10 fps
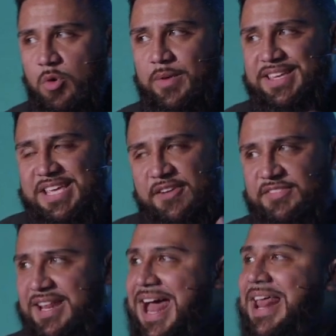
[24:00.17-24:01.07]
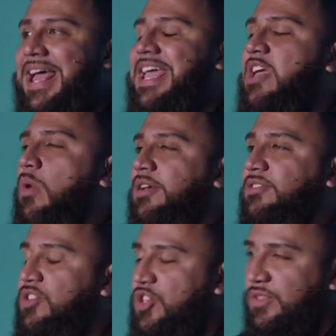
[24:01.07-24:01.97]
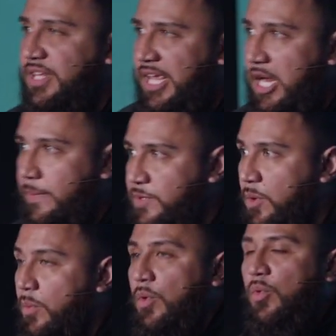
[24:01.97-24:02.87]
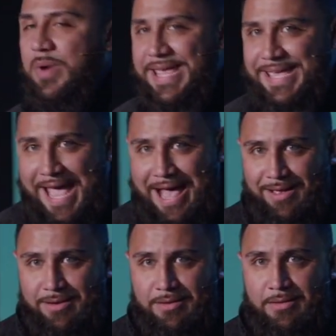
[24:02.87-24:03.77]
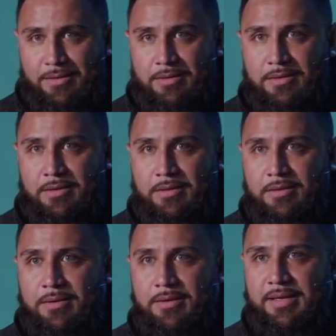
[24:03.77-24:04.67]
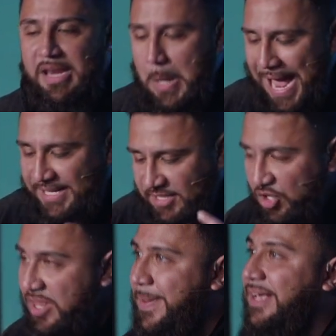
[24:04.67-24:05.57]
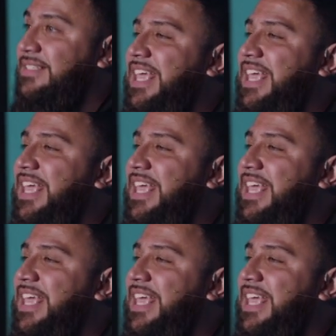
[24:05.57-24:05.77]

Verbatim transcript: where we're gifted at, He wants to use the areas where we're weak at. He likes to do that because